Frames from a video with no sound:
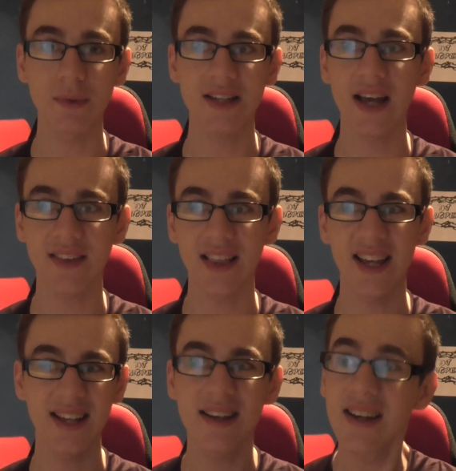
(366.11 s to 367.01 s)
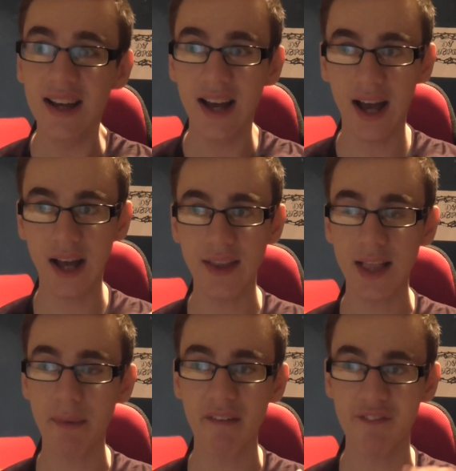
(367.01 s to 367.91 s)
We take the lead, and
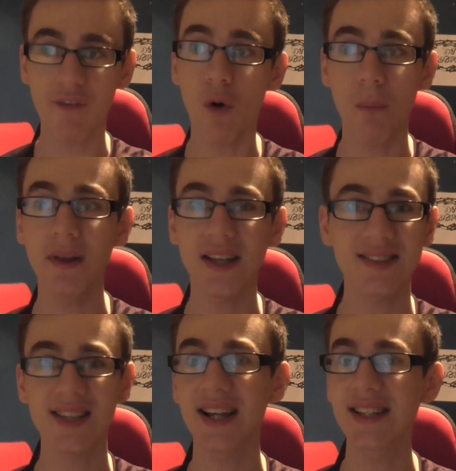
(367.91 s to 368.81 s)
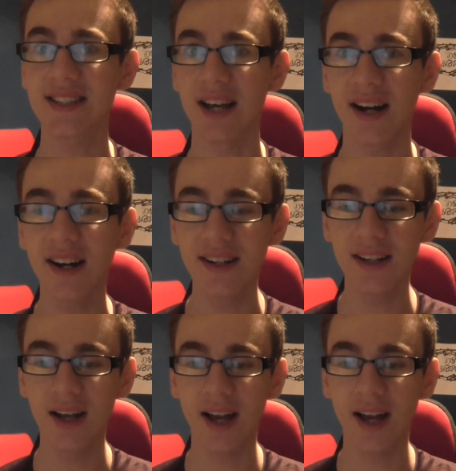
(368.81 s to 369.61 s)
then about 4 minutes later,